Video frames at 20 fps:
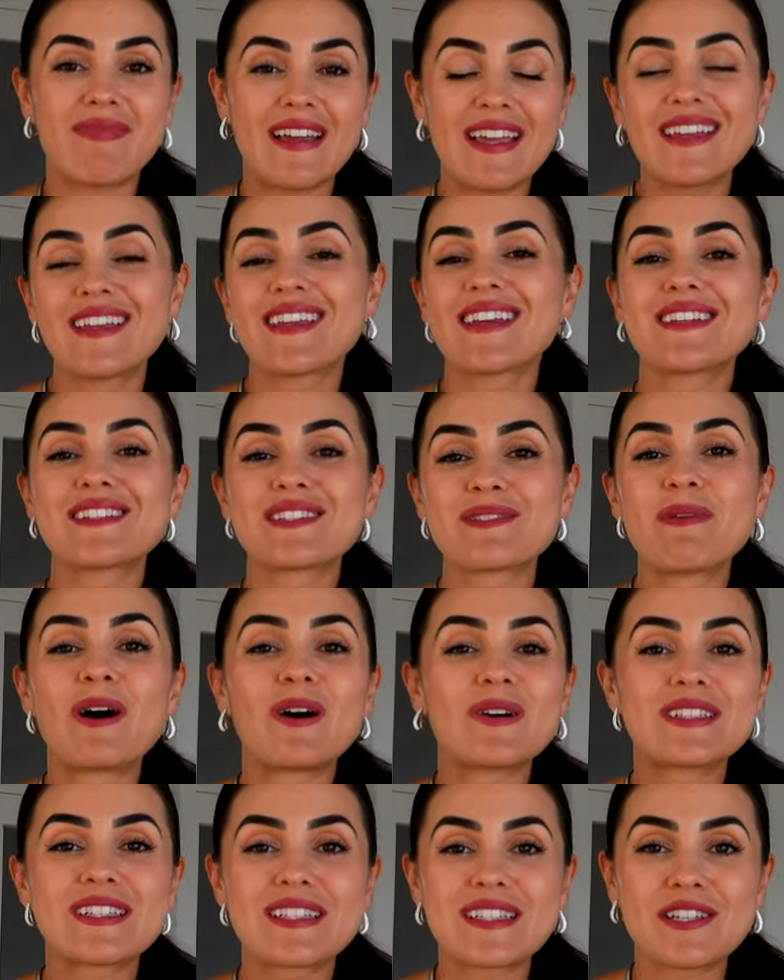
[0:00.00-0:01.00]
making
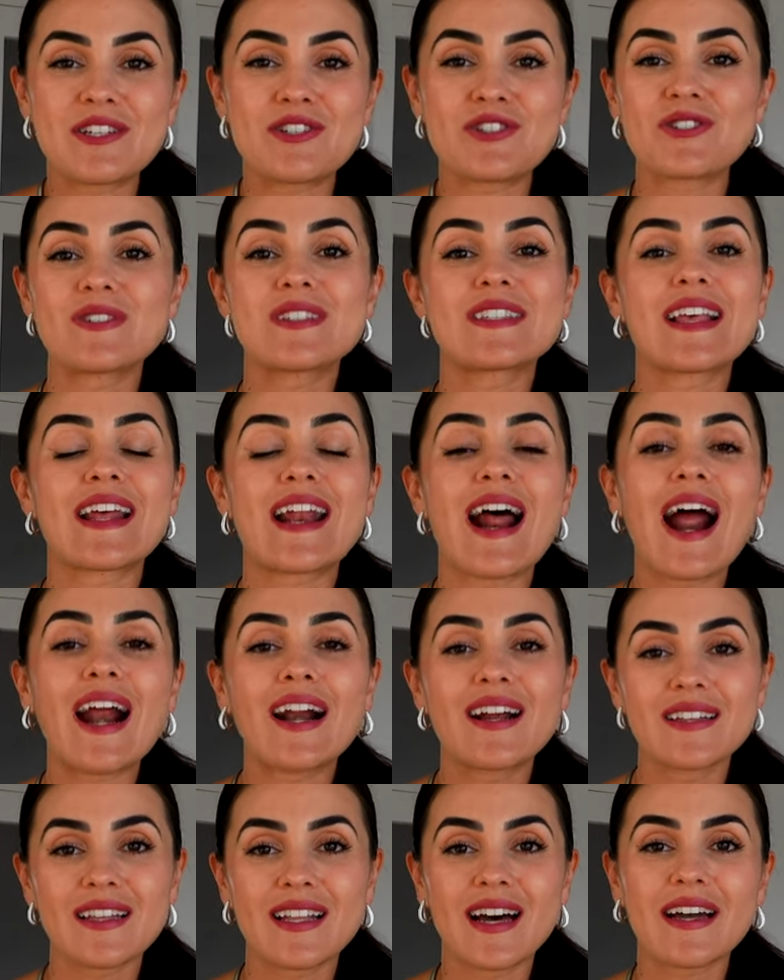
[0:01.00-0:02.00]
small decisions that
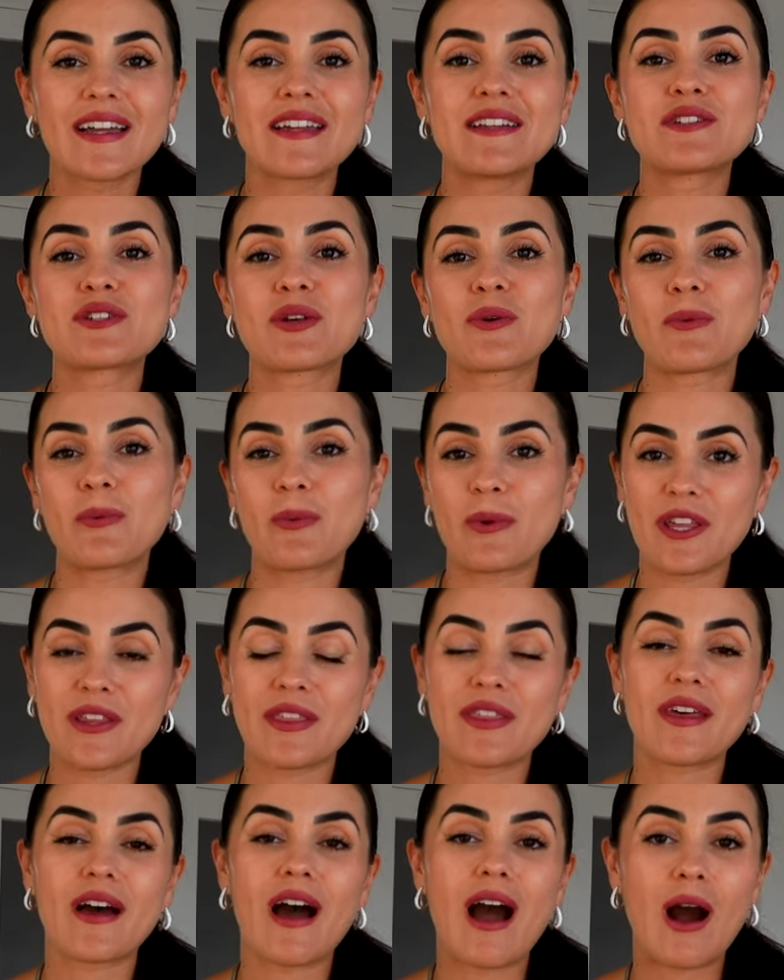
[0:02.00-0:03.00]
are aligned
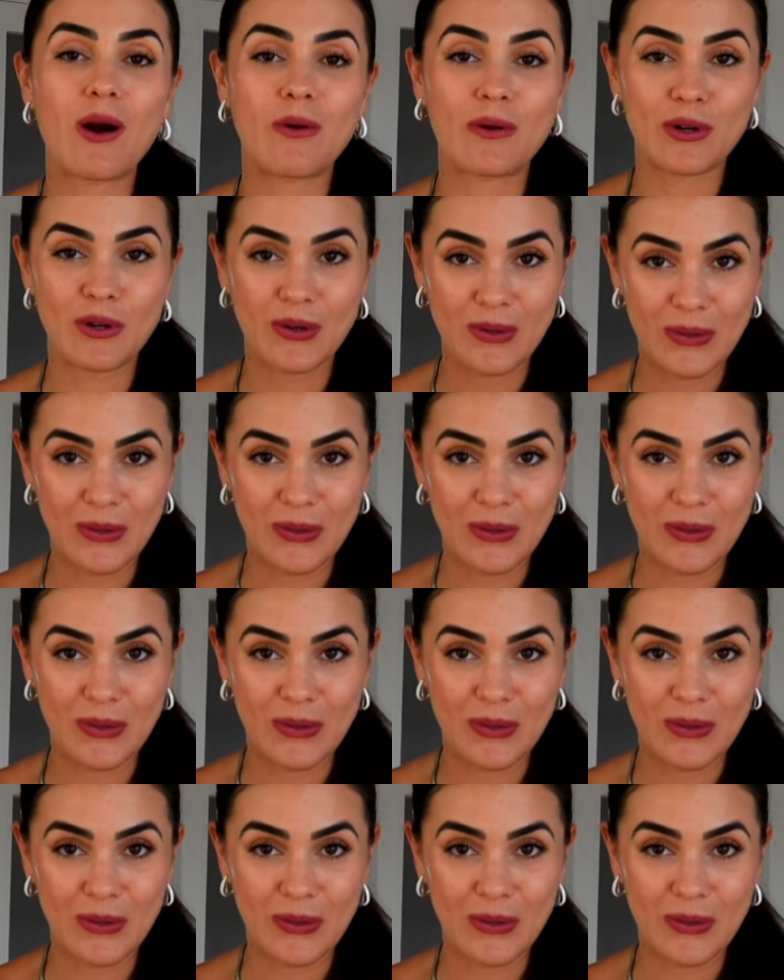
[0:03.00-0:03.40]
with our